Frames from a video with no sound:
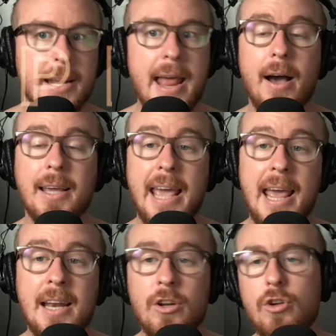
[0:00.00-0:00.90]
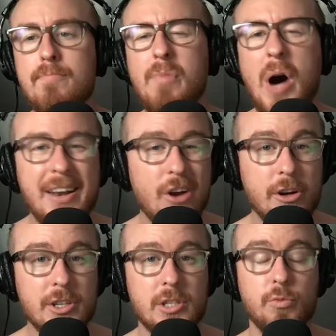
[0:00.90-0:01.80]
Now, again, you might
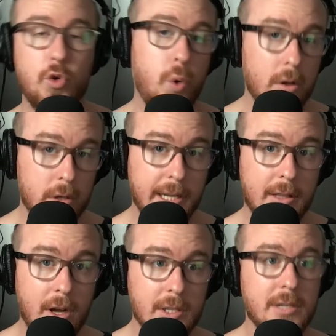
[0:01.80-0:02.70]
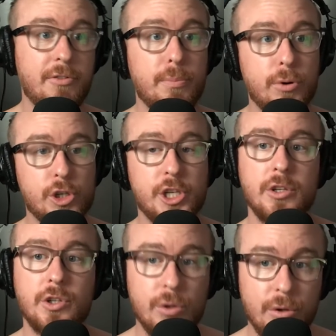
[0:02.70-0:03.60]
notice some quality loss if you push
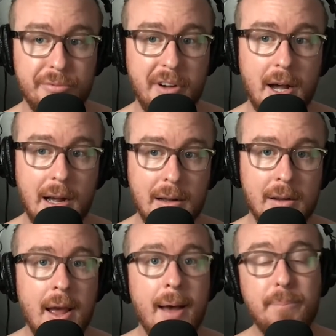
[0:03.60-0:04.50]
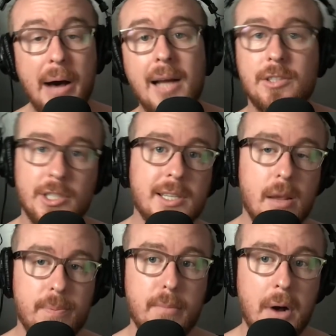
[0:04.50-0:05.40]
in too far, but just
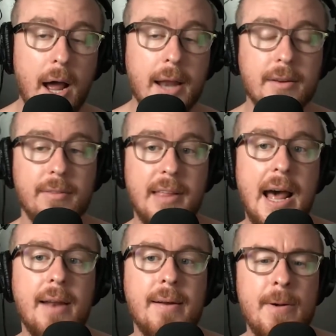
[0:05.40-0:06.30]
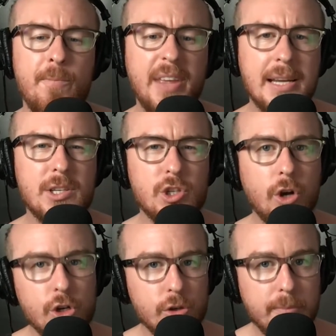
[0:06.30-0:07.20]
keep in mind that these are
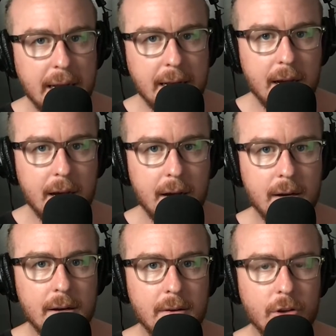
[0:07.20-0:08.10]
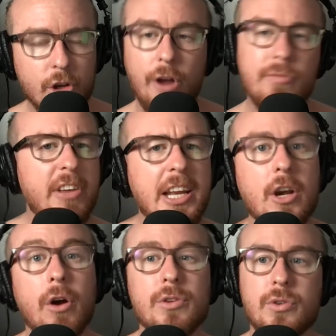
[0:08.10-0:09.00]
social media,
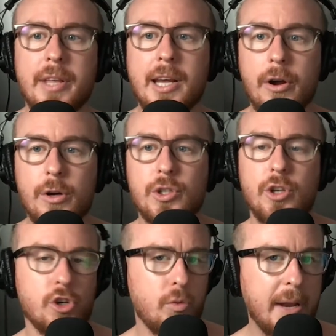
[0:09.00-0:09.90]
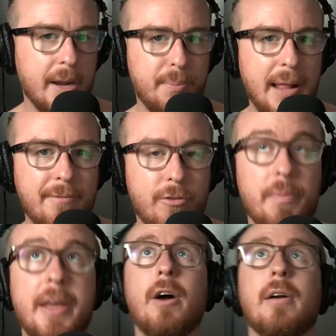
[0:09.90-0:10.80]
videos, or they're going to a social media
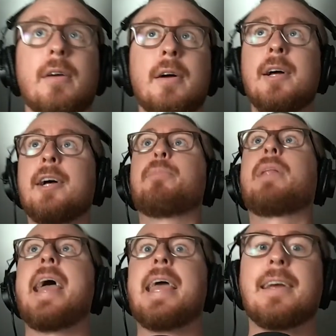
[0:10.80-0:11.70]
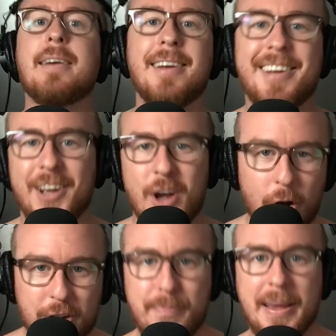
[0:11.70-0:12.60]
platform. They're not playing
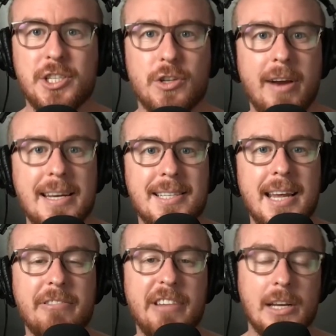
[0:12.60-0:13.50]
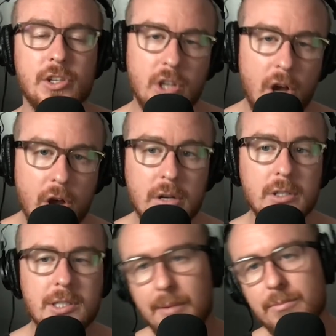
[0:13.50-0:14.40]
on your big screen TV. So
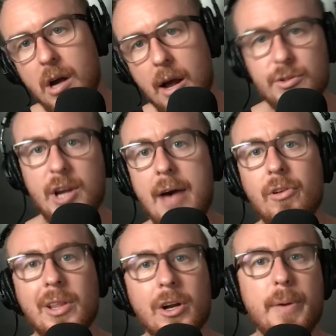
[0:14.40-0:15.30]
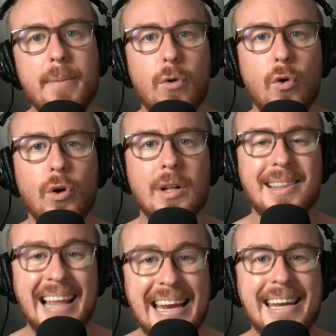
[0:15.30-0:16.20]
sometimes you have a little bit more
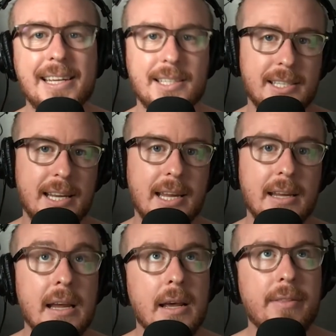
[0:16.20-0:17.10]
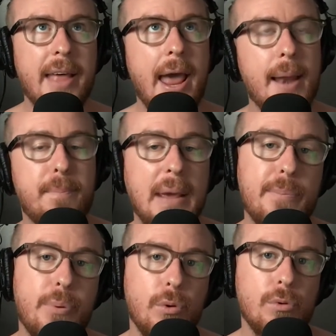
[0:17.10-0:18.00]
leniency than
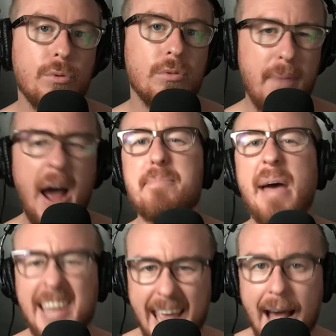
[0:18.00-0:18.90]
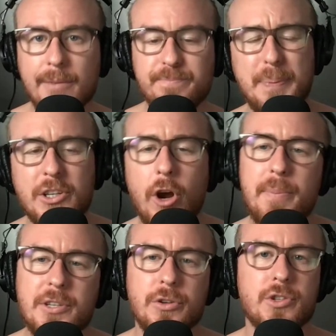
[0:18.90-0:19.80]
people might make out. But don't
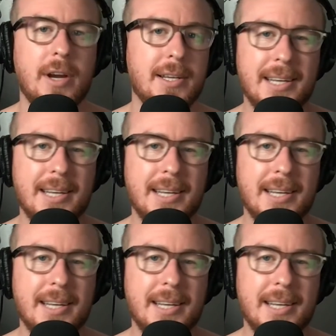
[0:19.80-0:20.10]
be too stressed.